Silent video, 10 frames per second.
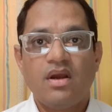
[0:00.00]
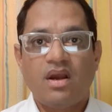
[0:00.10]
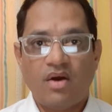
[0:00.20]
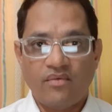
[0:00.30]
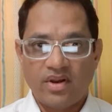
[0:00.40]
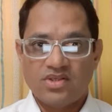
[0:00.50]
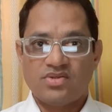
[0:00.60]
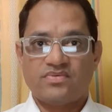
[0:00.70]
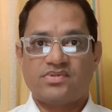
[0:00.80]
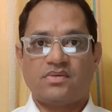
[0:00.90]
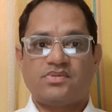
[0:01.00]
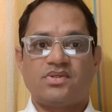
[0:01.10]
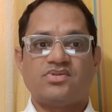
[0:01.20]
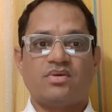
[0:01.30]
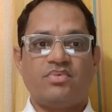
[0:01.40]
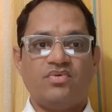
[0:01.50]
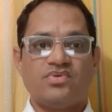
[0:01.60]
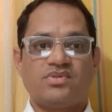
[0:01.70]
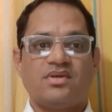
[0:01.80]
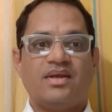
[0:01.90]
coverage of substance
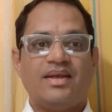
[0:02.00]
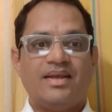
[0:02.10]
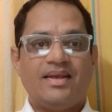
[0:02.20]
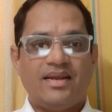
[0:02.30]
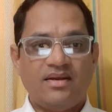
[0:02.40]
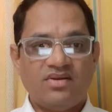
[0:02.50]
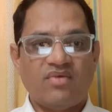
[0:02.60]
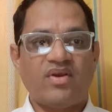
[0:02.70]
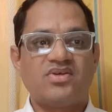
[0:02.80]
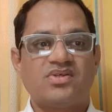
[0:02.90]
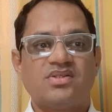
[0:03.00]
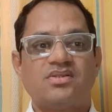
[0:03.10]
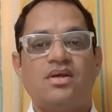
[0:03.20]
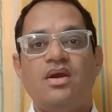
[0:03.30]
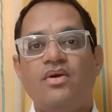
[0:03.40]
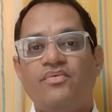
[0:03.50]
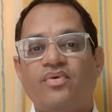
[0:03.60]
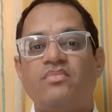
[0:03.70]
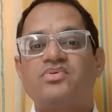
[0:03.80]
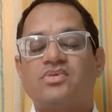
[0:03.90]
abuse interventions
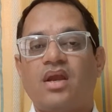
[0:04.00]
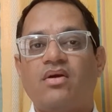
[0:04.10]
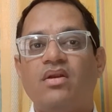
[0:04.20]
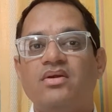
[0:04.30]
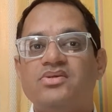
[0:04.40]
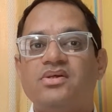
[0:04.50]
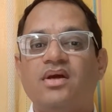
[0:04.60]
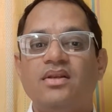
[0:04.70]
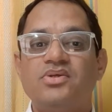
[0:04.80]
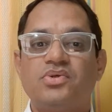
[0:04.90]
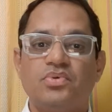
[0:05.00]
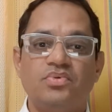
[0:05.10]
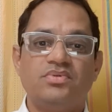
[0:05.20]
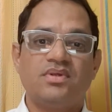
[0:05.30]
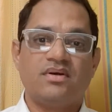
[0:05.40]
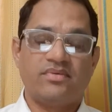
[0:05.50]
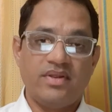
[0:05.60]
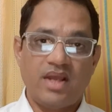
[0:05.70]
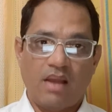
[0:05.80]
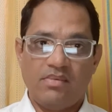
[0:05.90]
from psychological to the
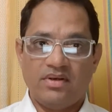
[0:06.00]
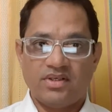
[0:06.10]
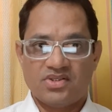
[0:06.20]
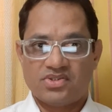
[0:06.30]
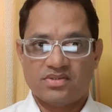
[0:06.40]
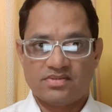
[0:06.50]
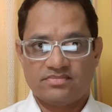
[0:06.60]
rehabilitation.